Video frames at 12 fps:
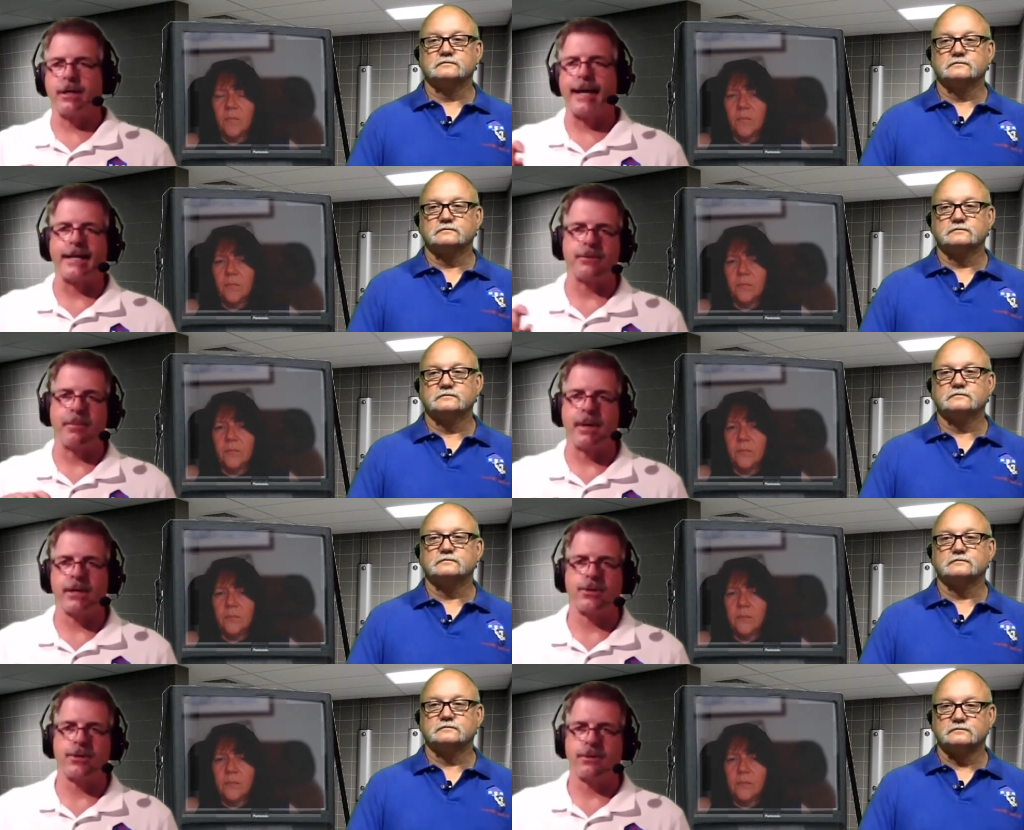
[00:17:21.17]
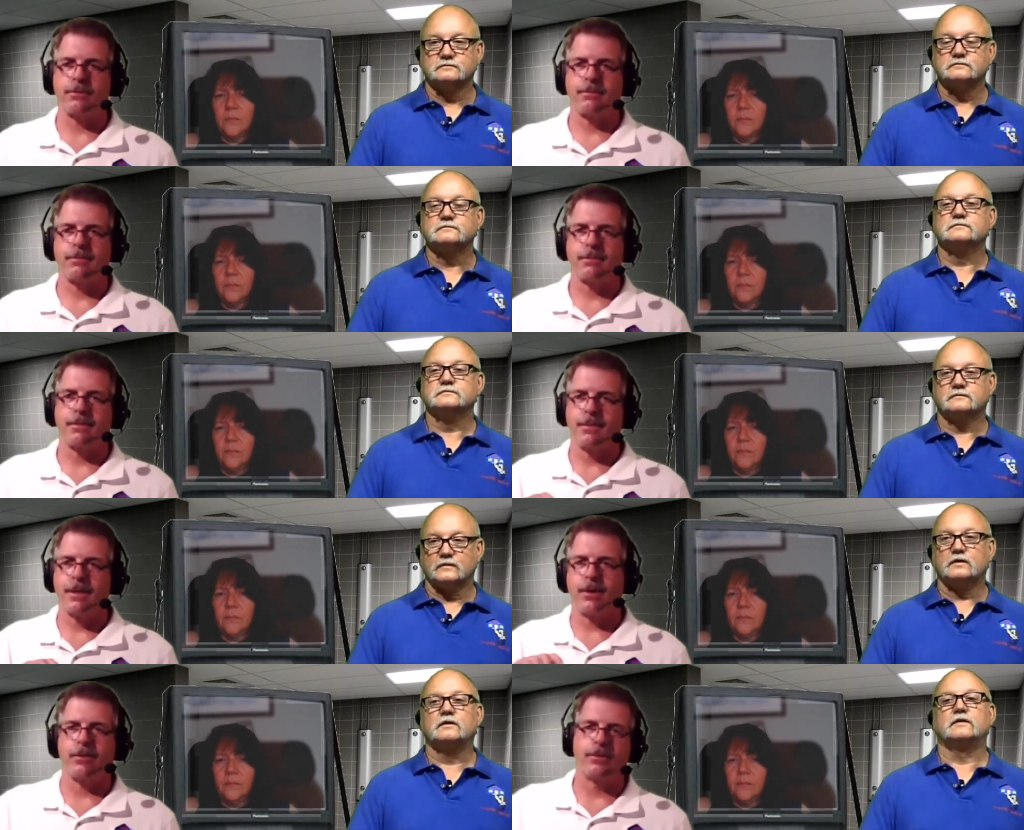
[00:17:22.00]
Speaker 1: and glass mix,
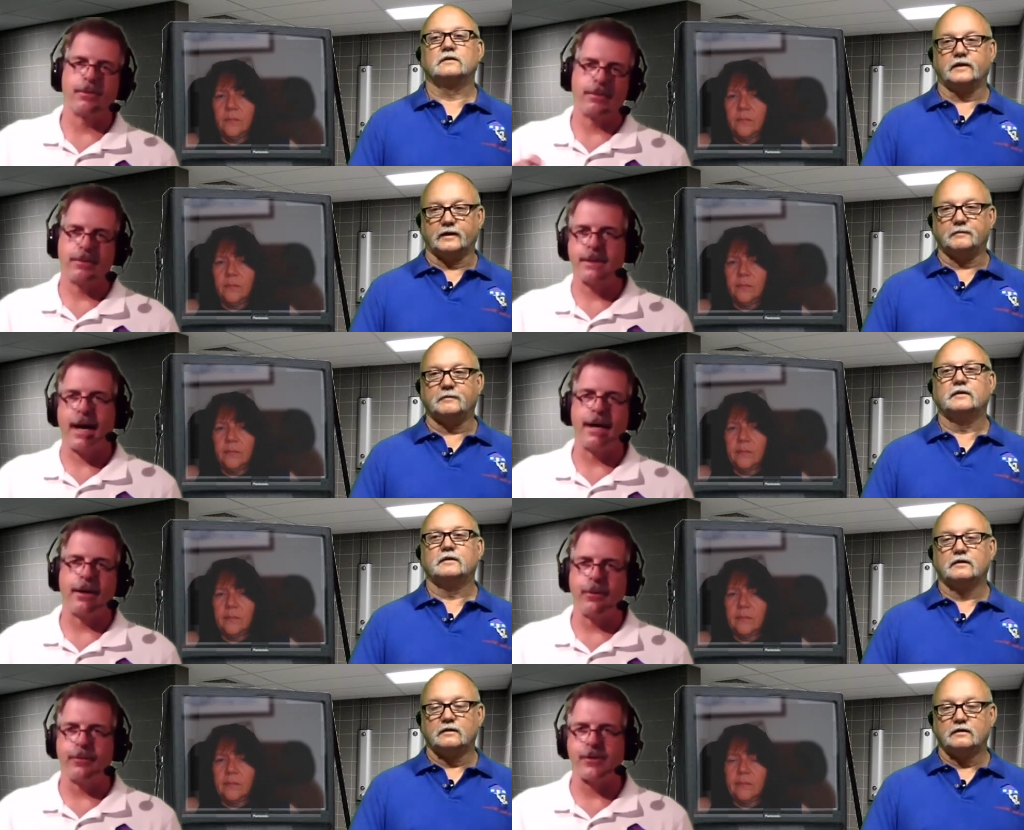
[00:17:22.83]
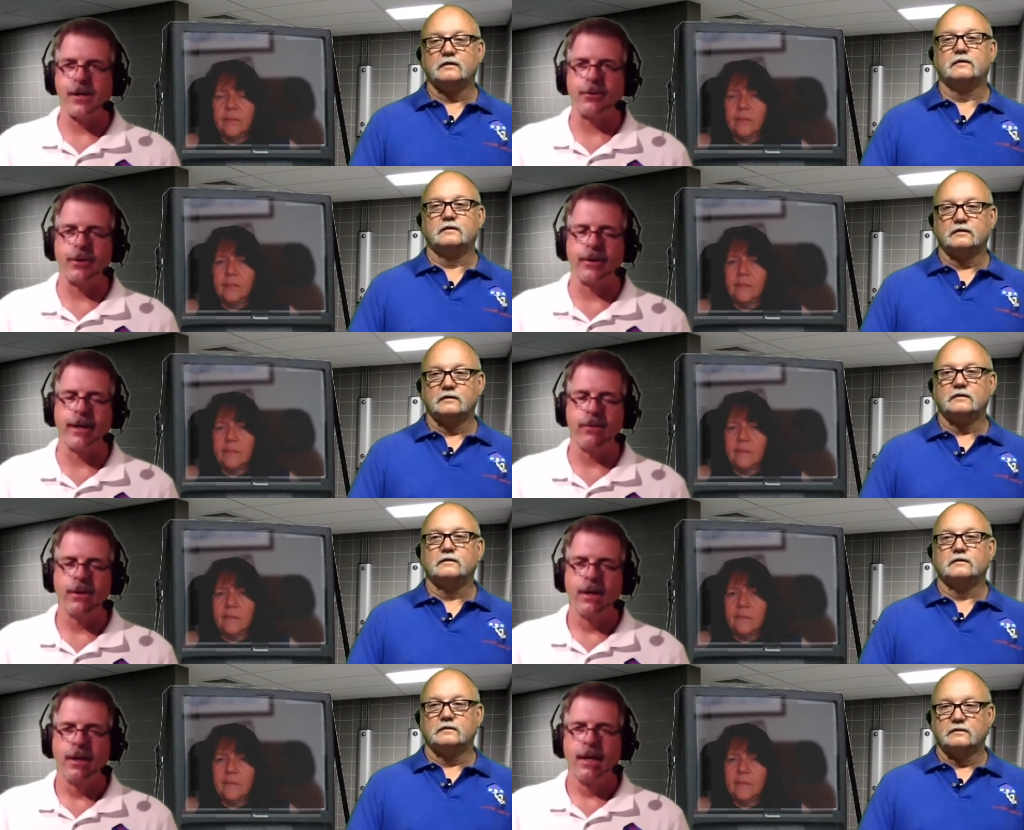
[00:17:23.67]
you know, yep. tile that's out there
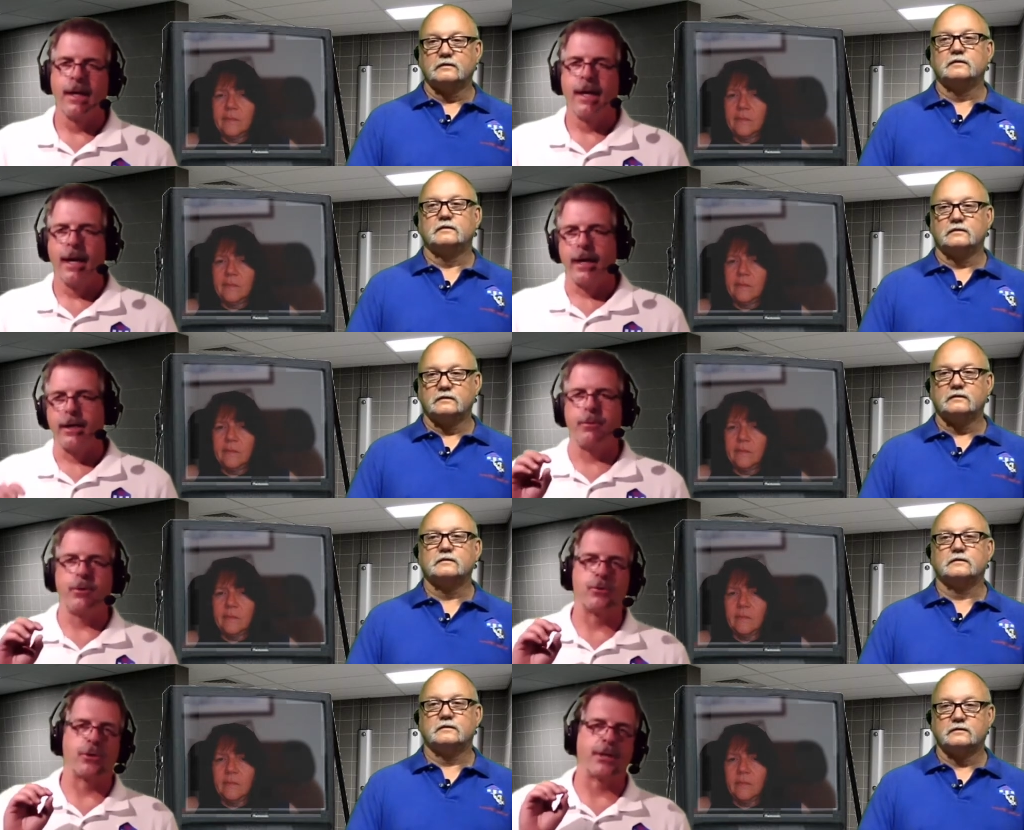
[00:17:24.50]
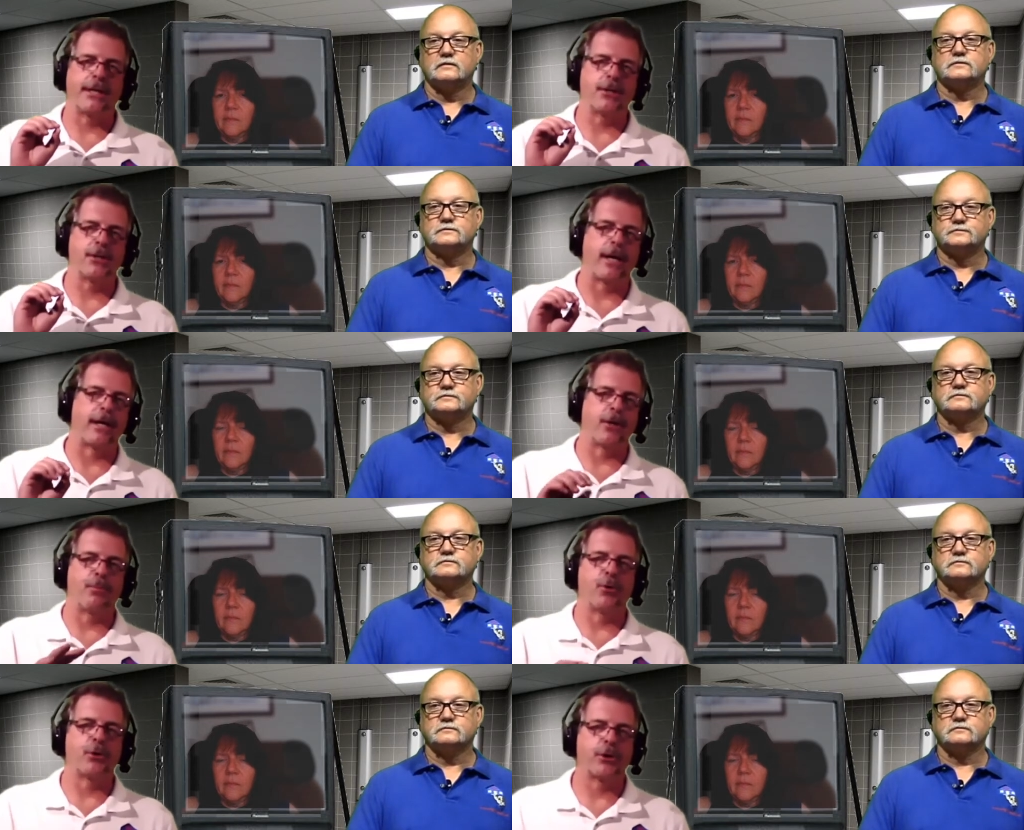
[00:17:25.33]
now, and you use thin set and
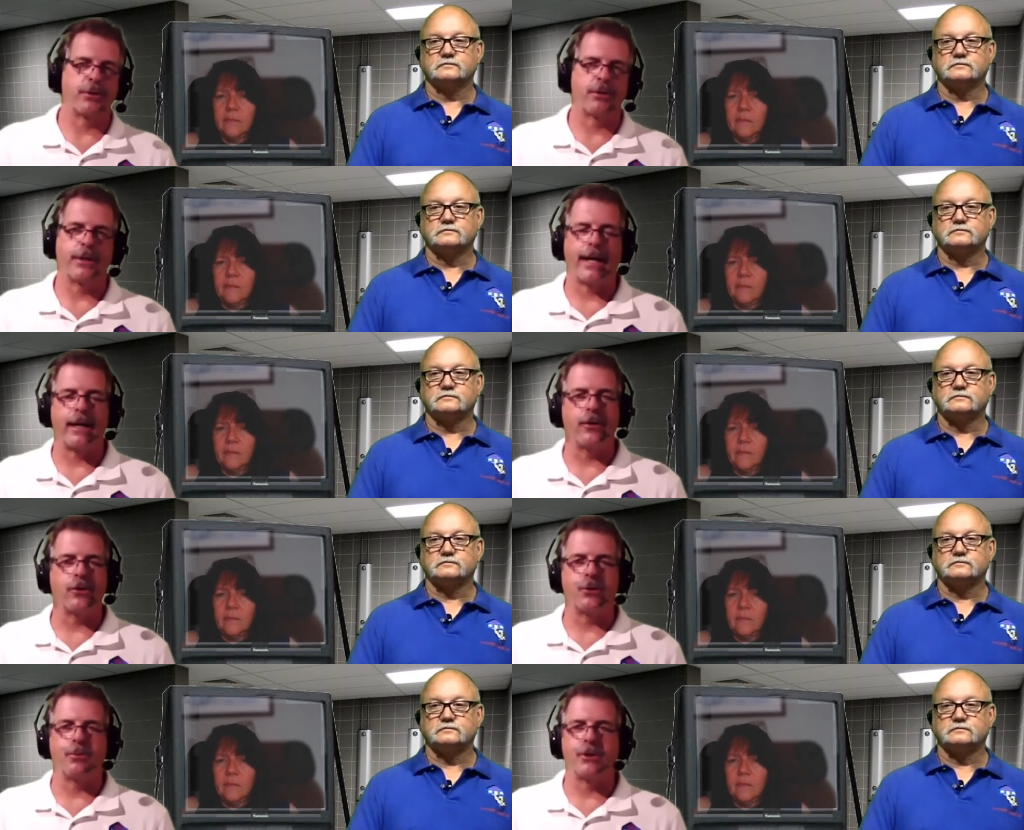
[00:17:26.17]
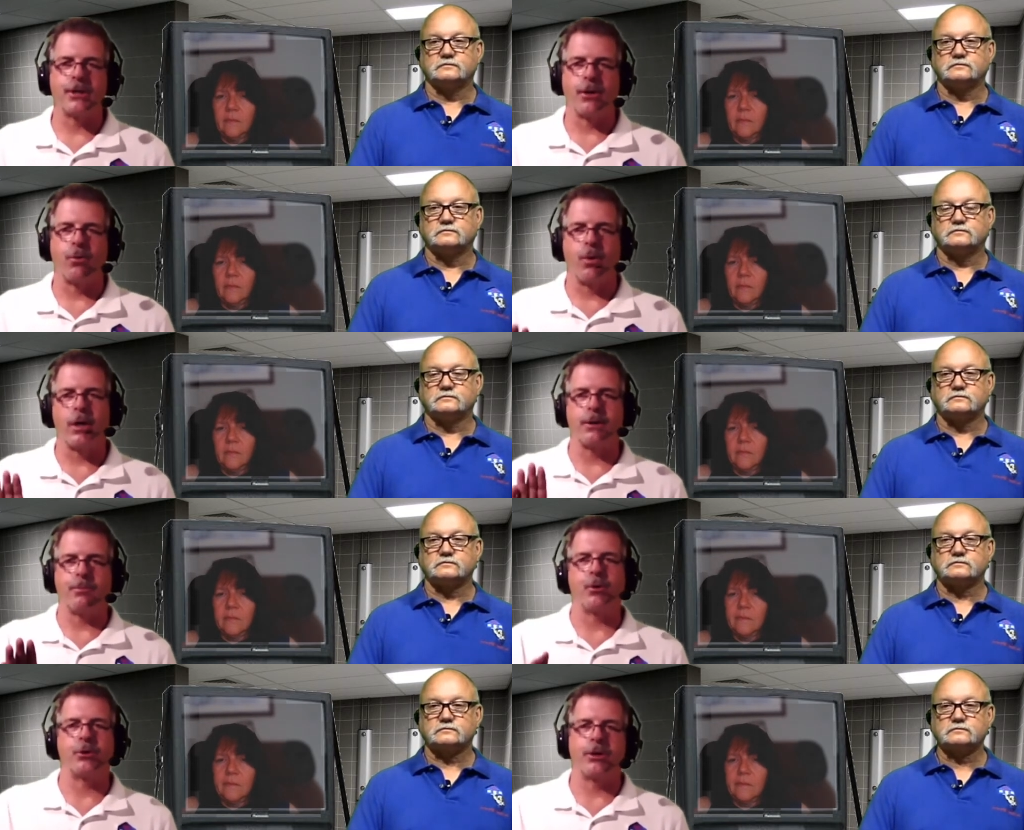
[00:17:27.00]
you push, you got a little too much on the wall,
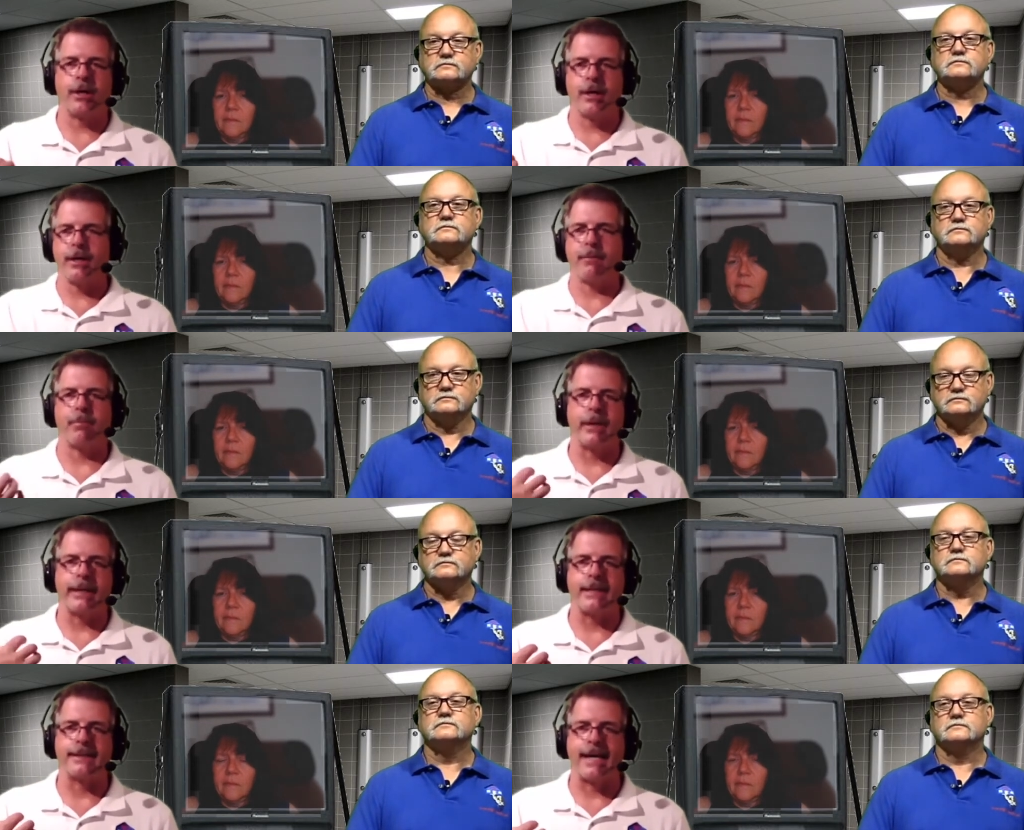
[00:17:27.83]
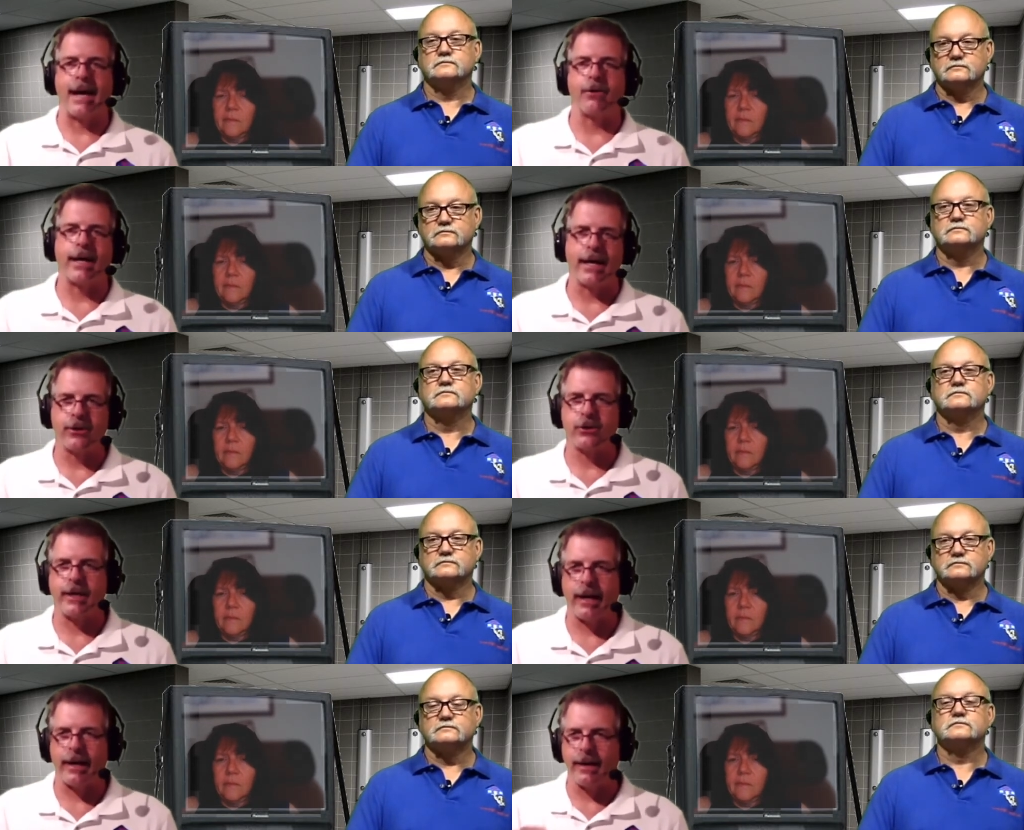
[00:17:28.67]
you push it in, it bleeds out. Now you're
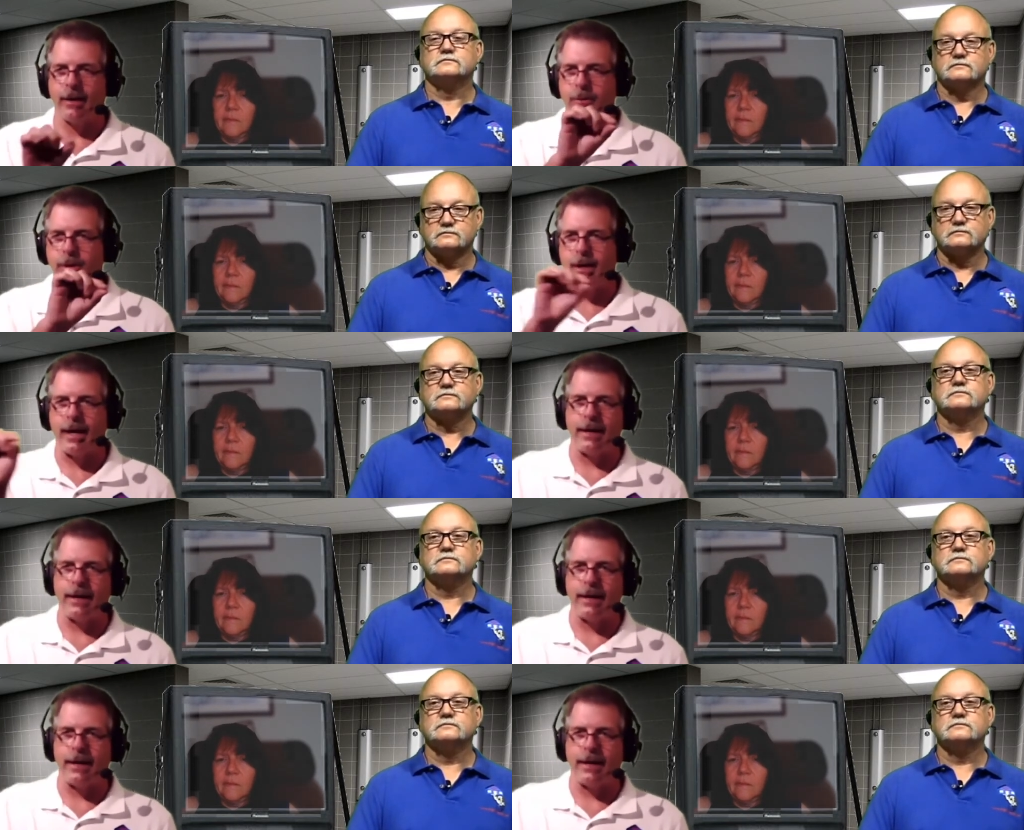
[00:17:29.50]
standing there with a